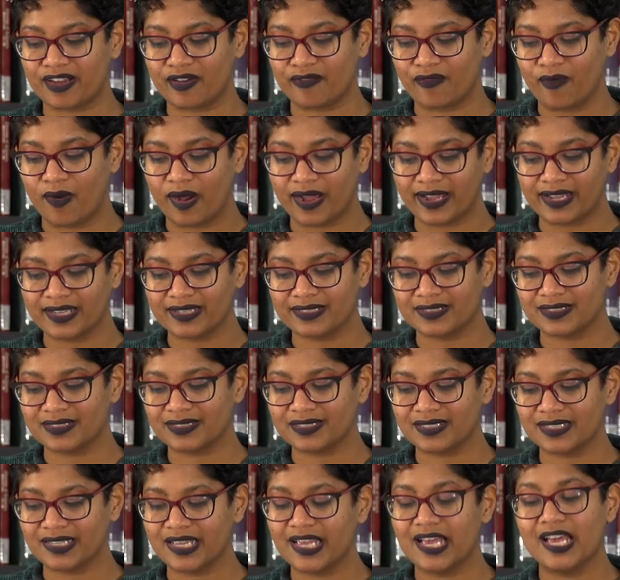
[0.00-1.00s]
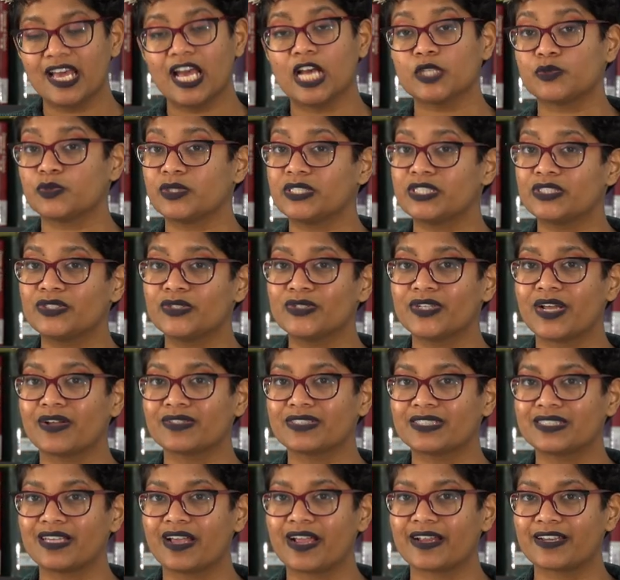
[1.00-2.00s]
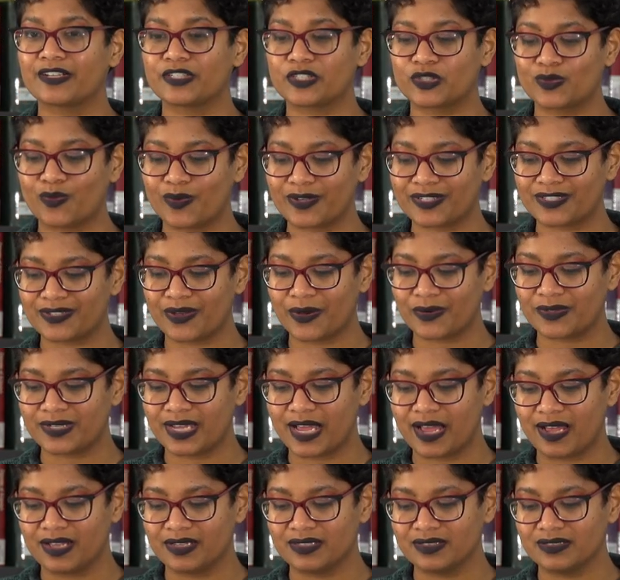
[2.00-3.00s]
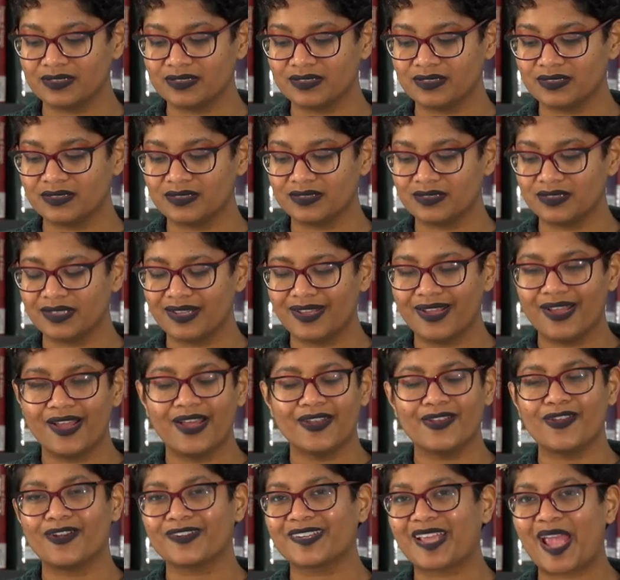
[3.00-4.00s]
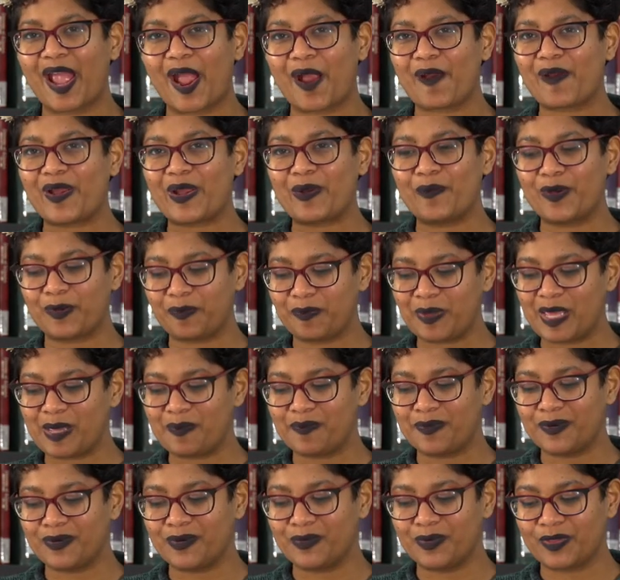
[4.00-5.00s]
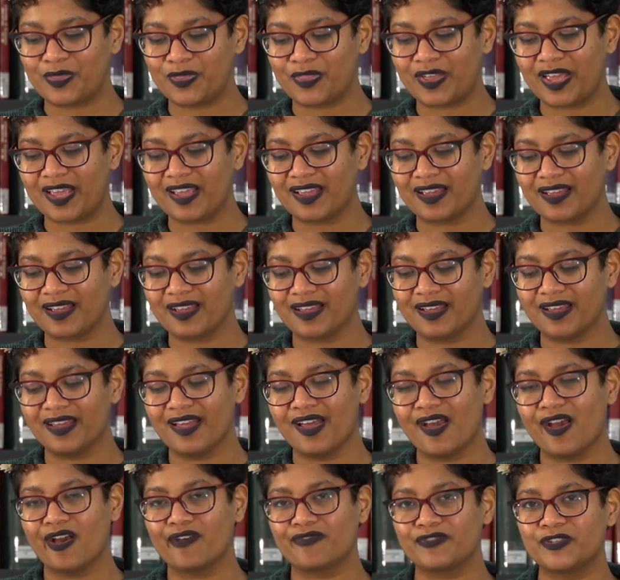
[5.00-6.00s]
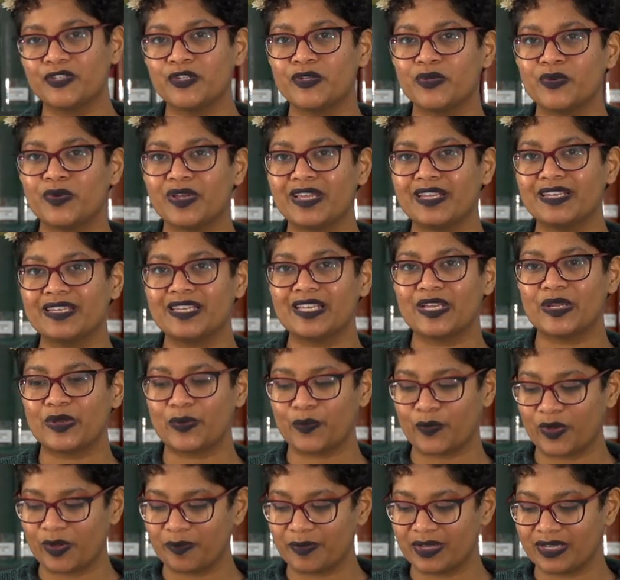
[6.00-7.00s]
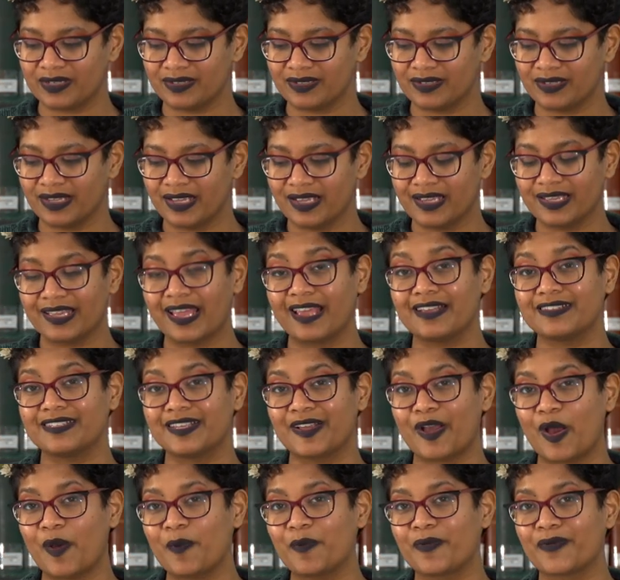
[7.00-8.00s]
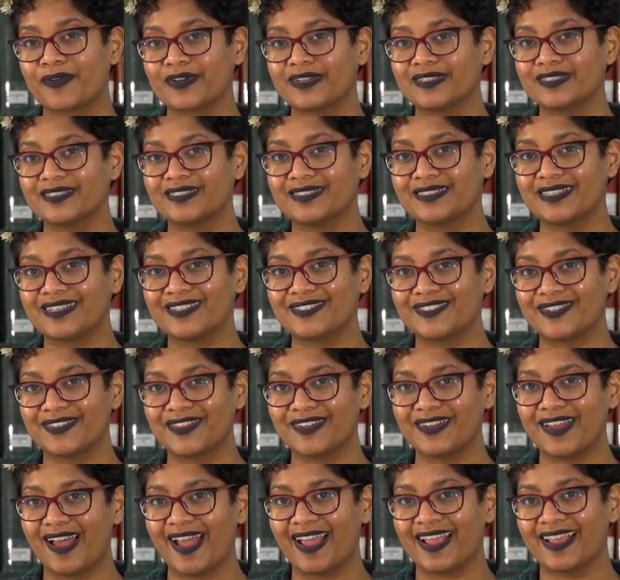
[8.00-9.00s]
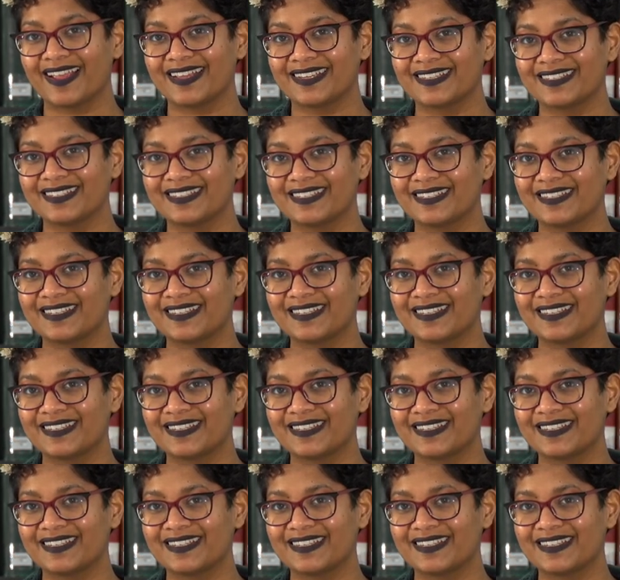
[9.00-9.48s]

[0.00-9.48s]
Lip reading: of white as we stood outside a Swiss hotel, not caring what people would think of two Indian women gazing upwards into the night.